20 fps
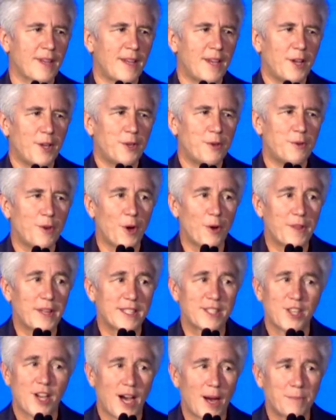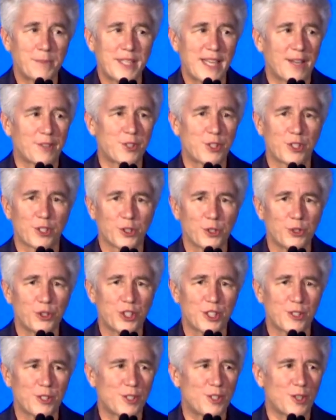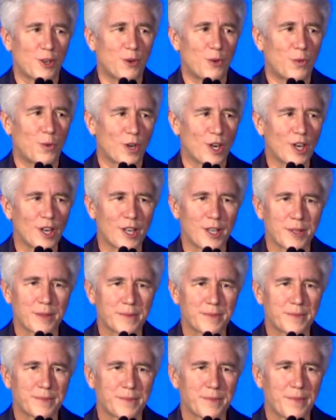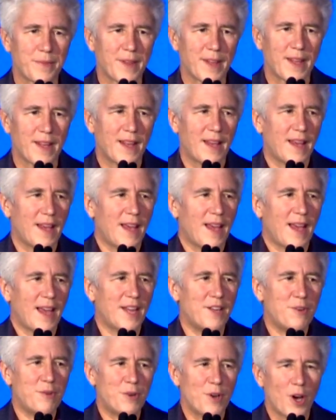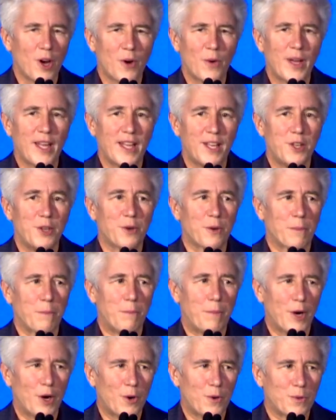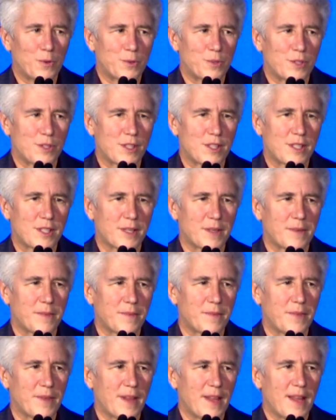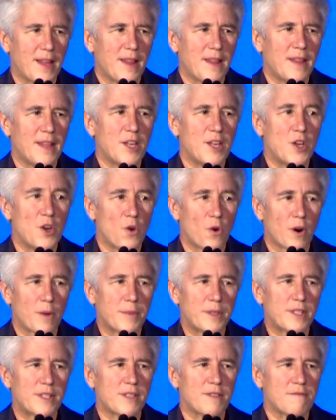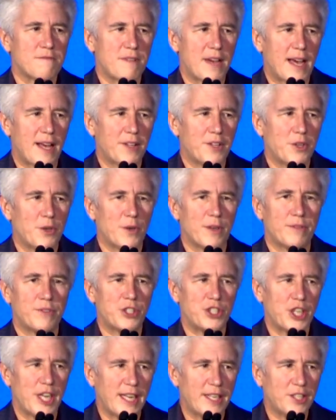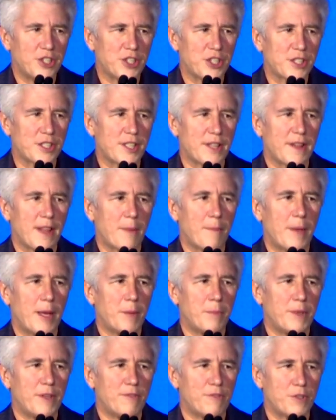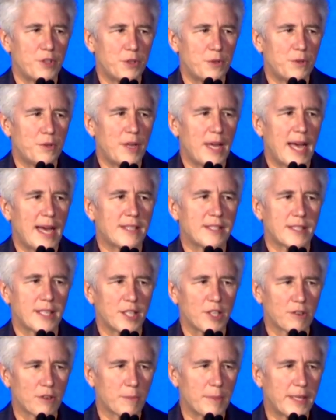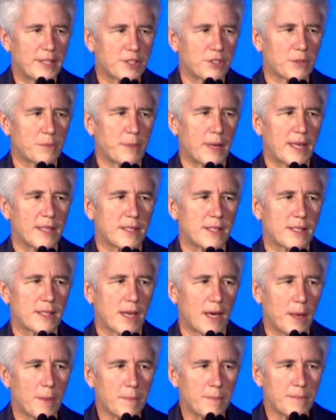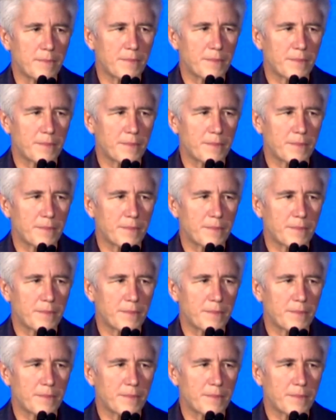You know that top-down solutions don't work, and you know in your bones the enormous value of changes that may be viewed as incremental by some,